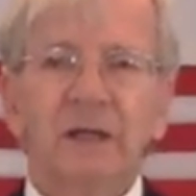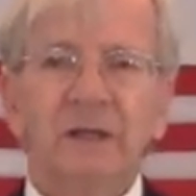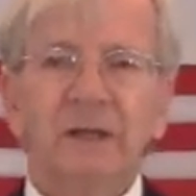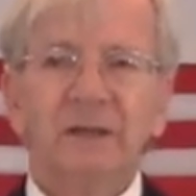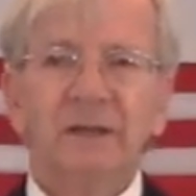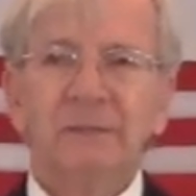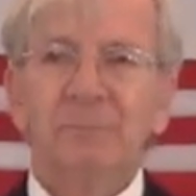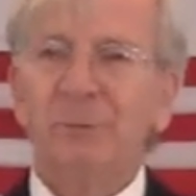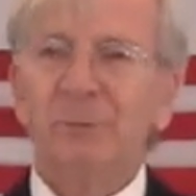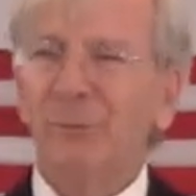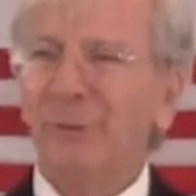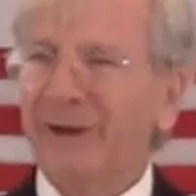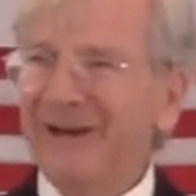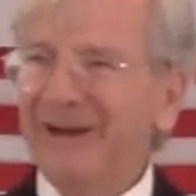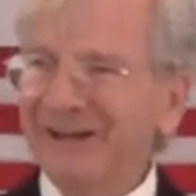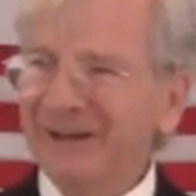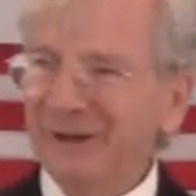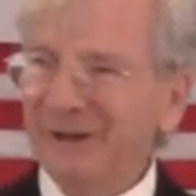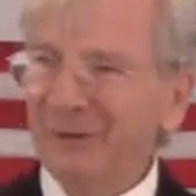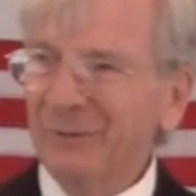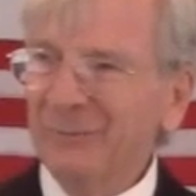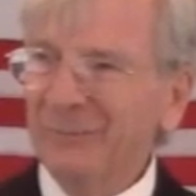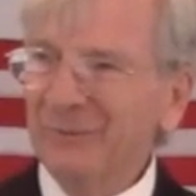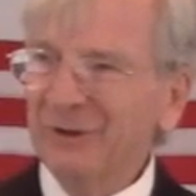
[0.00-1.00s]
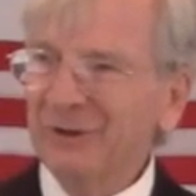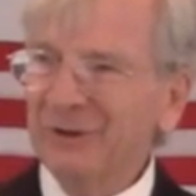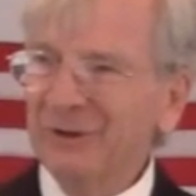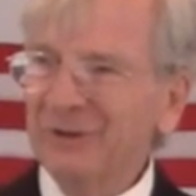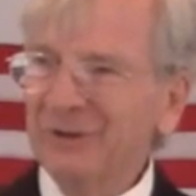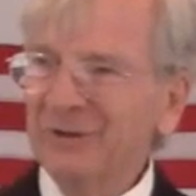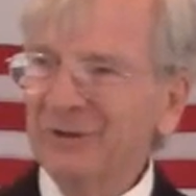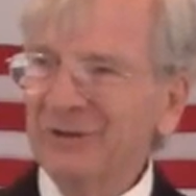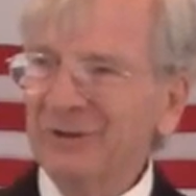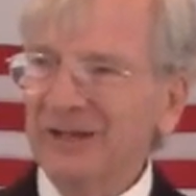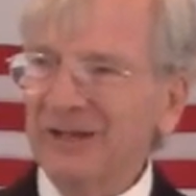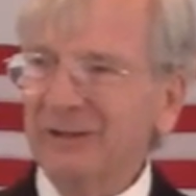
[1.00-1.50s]
The poetical
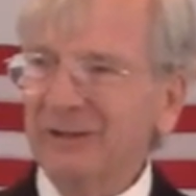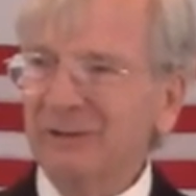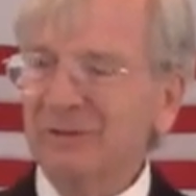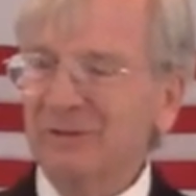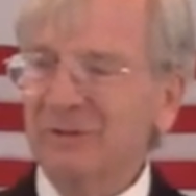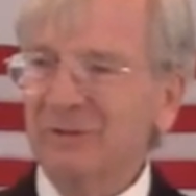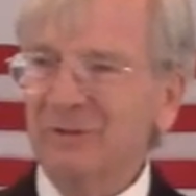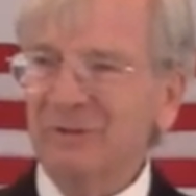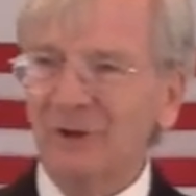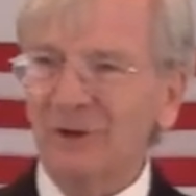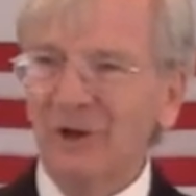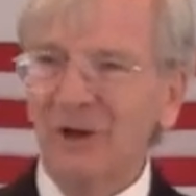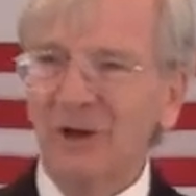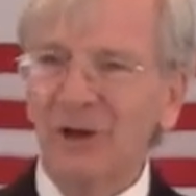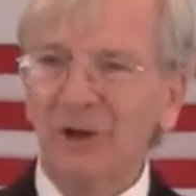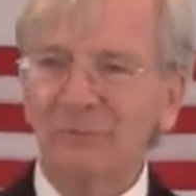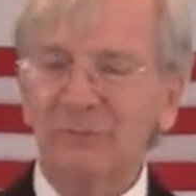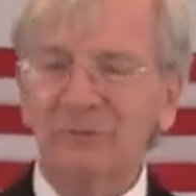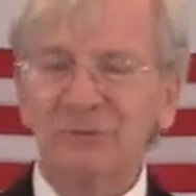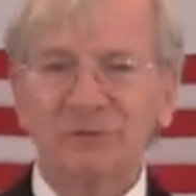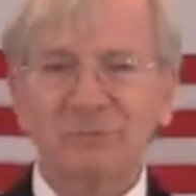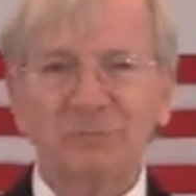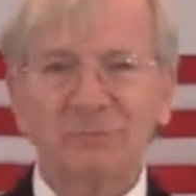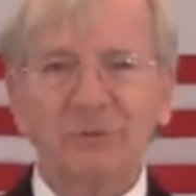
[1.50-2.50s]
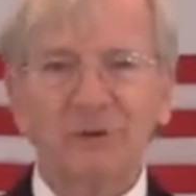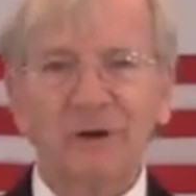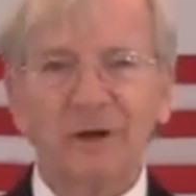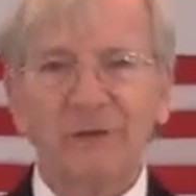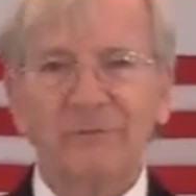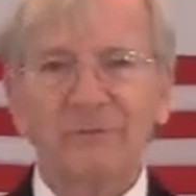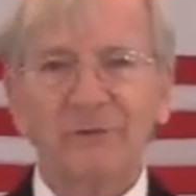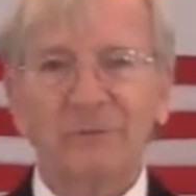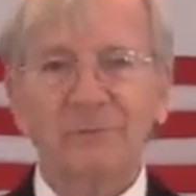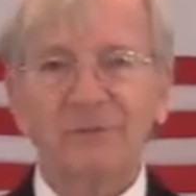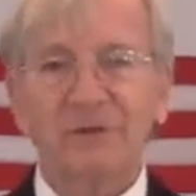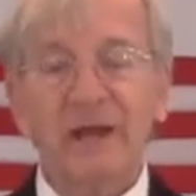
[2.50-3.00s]
books like Psalms and
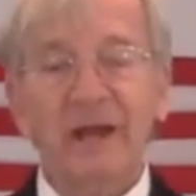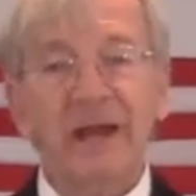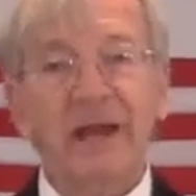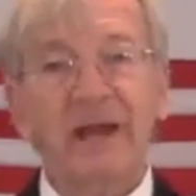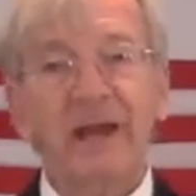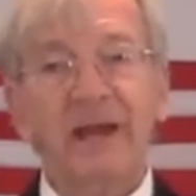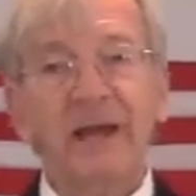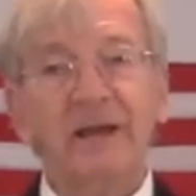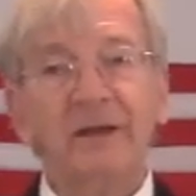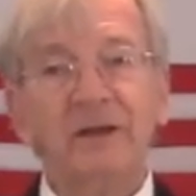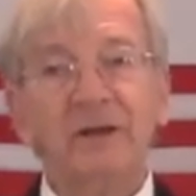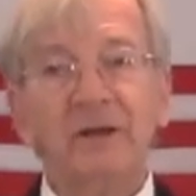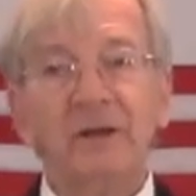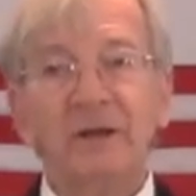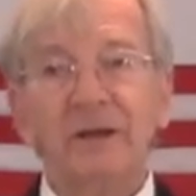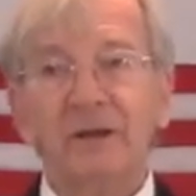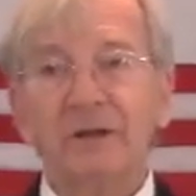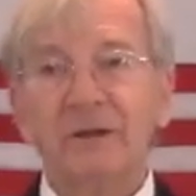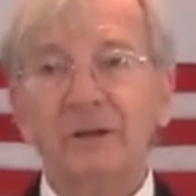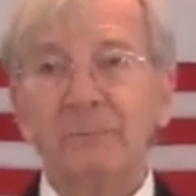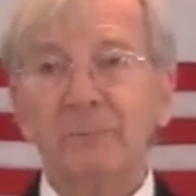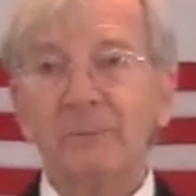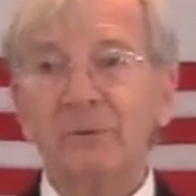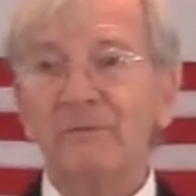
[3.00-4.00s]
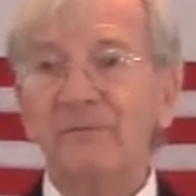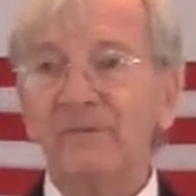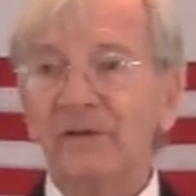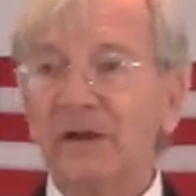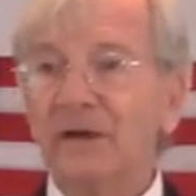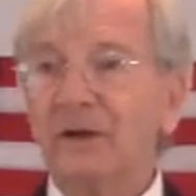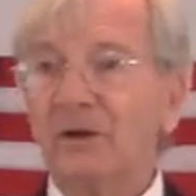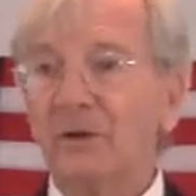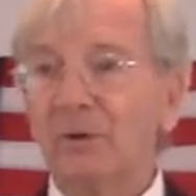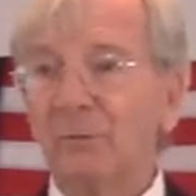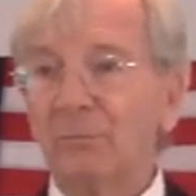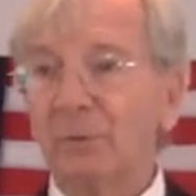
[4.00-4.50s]
Proverbs, and the
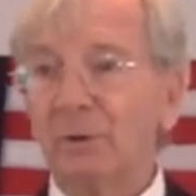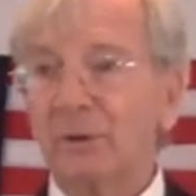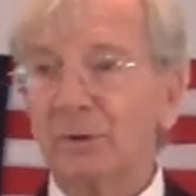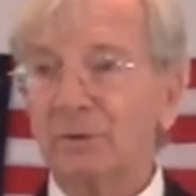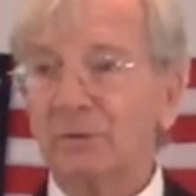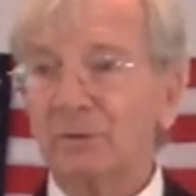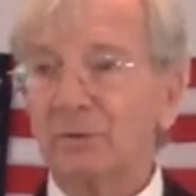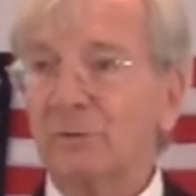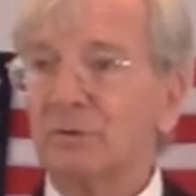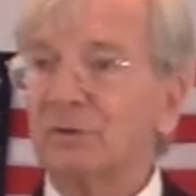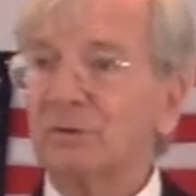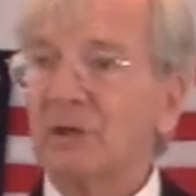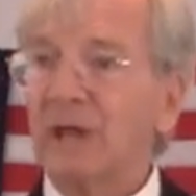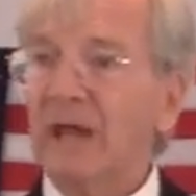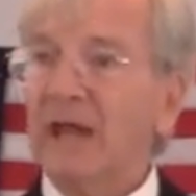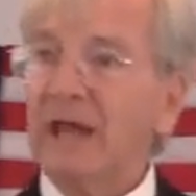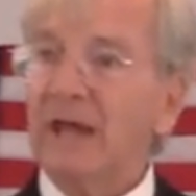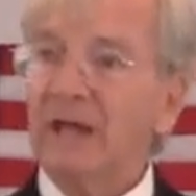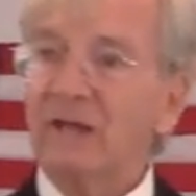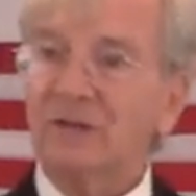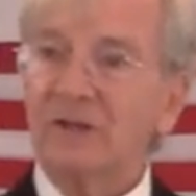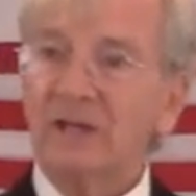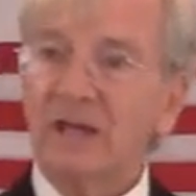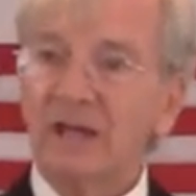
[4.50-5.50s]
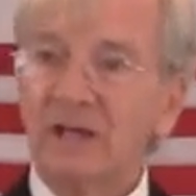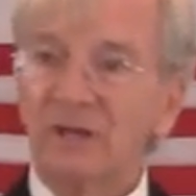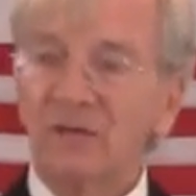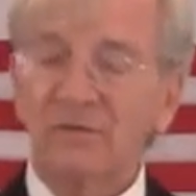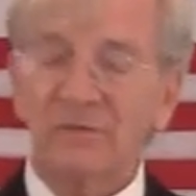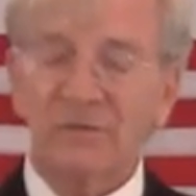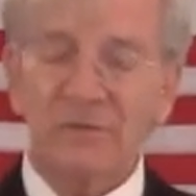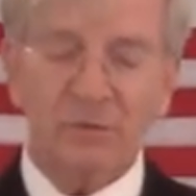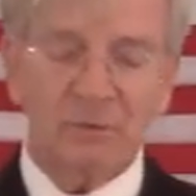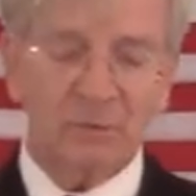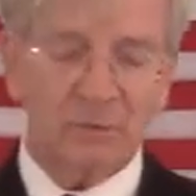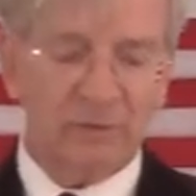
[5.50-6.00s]
prophetical books, which actually
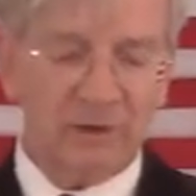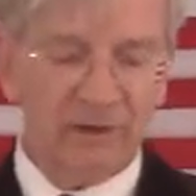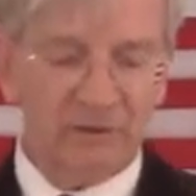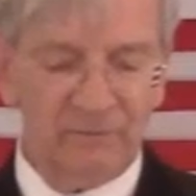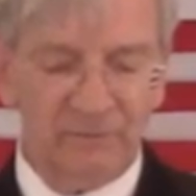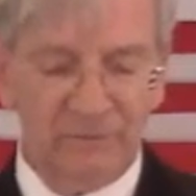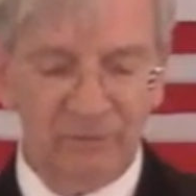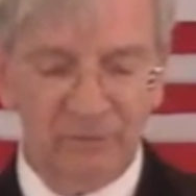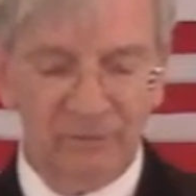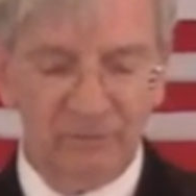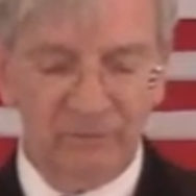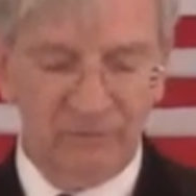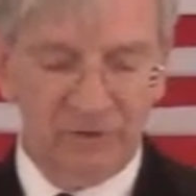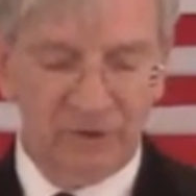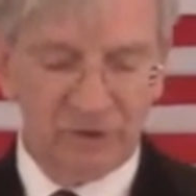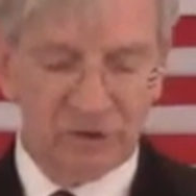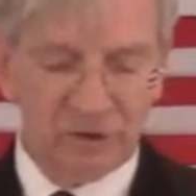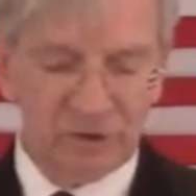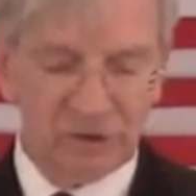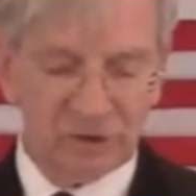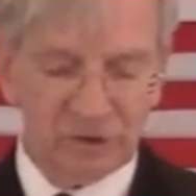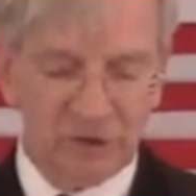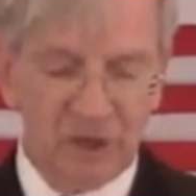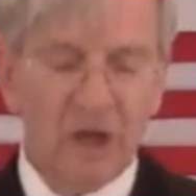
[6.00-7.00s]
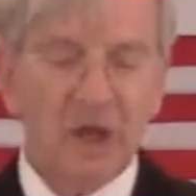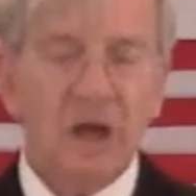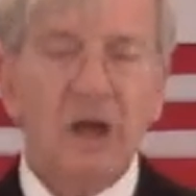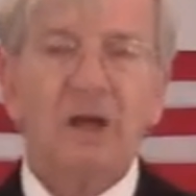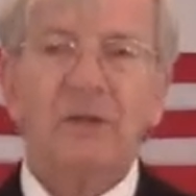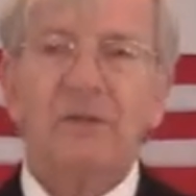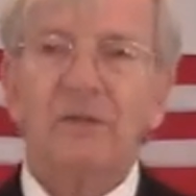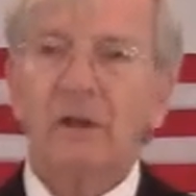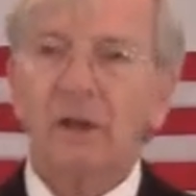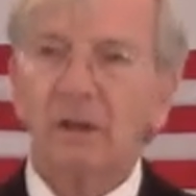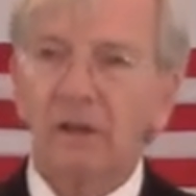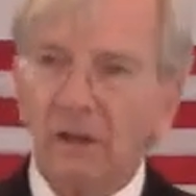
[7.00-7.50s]
has quite a few divisions.
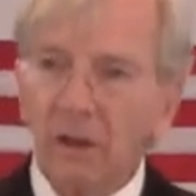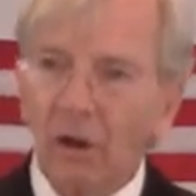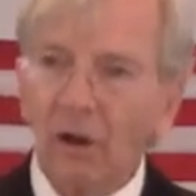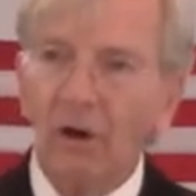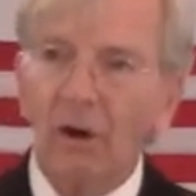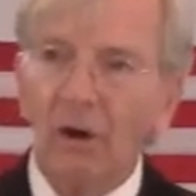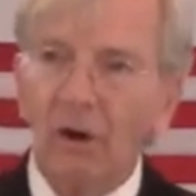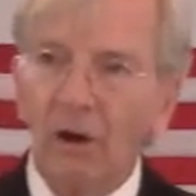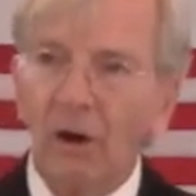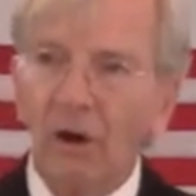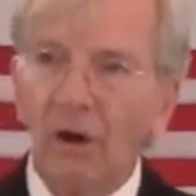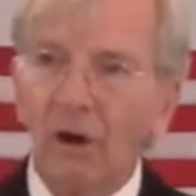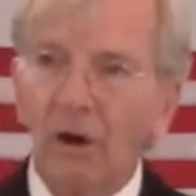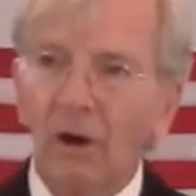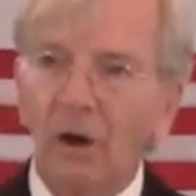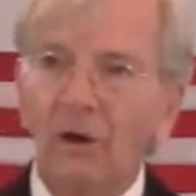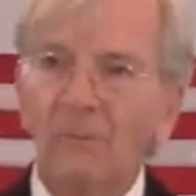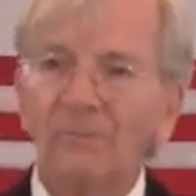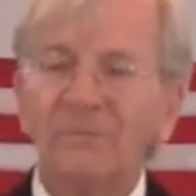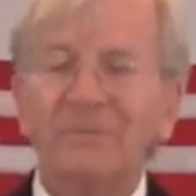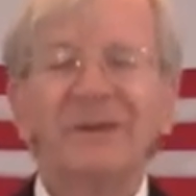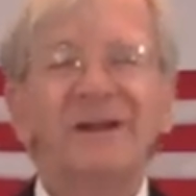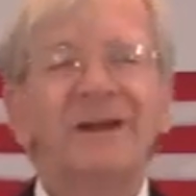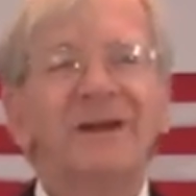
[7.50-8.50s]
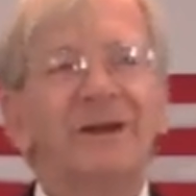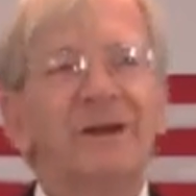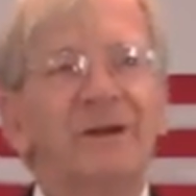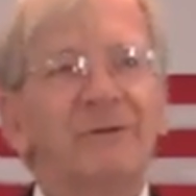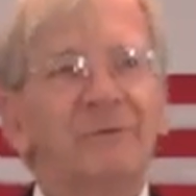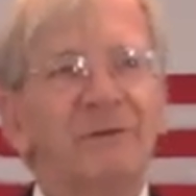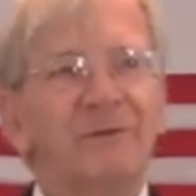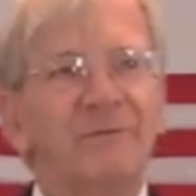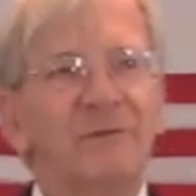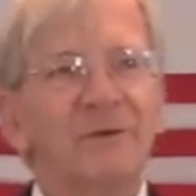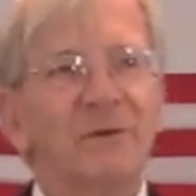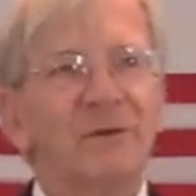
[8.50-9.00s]
The law
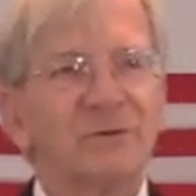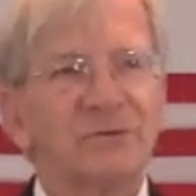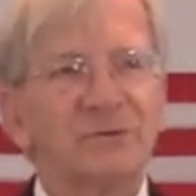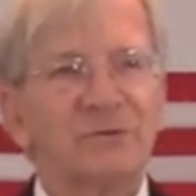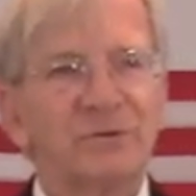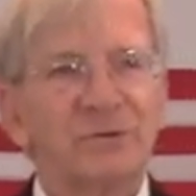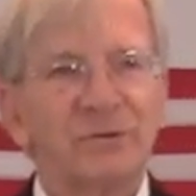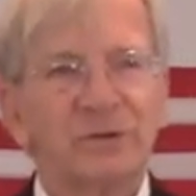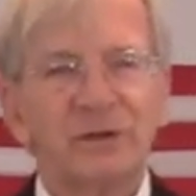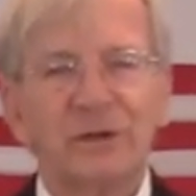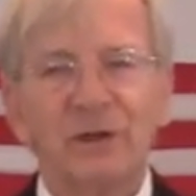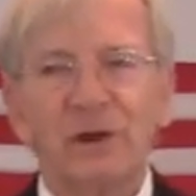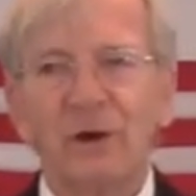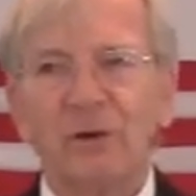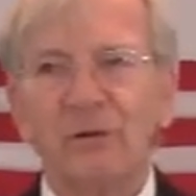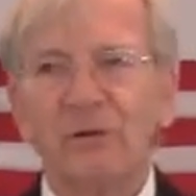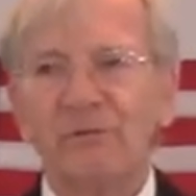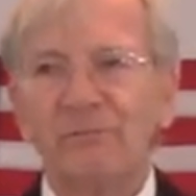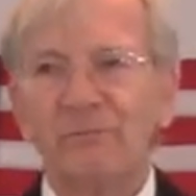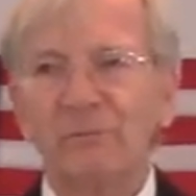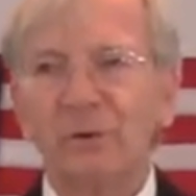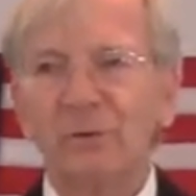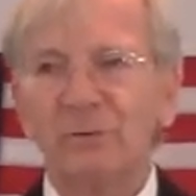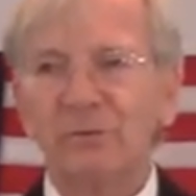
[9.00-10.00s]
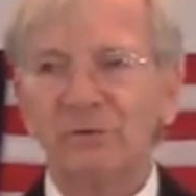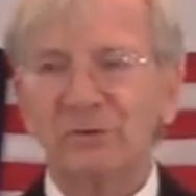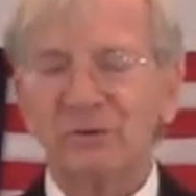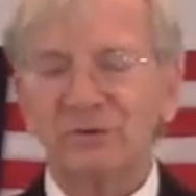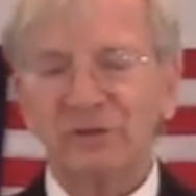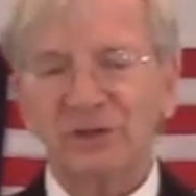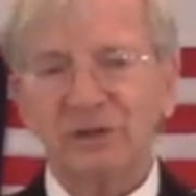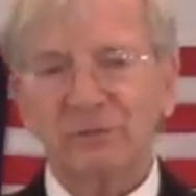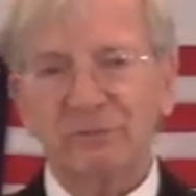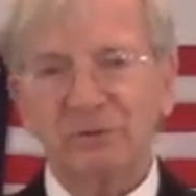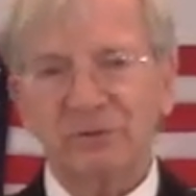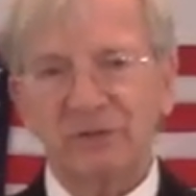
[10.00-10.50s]
refers to the law of
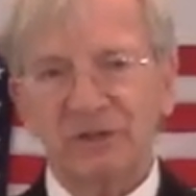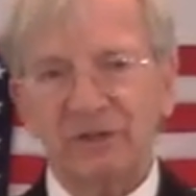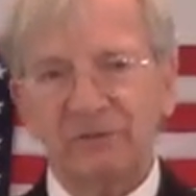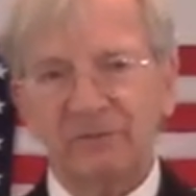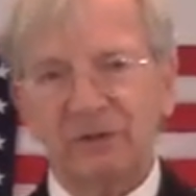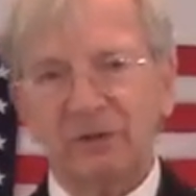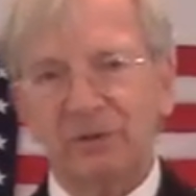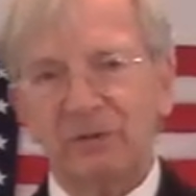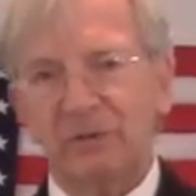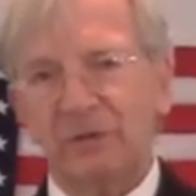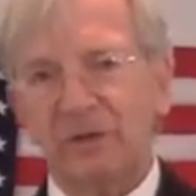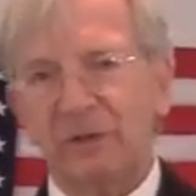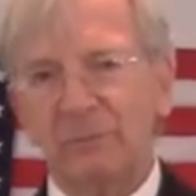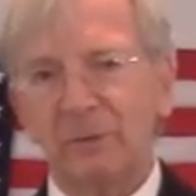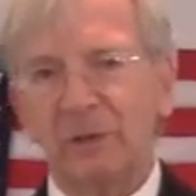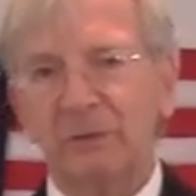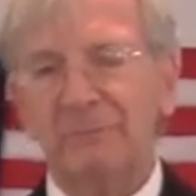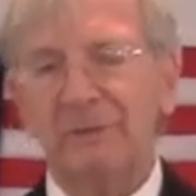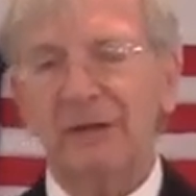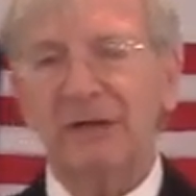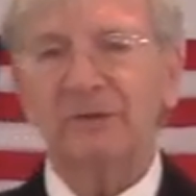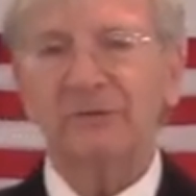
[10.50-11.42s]
Moses that was given to him on Mount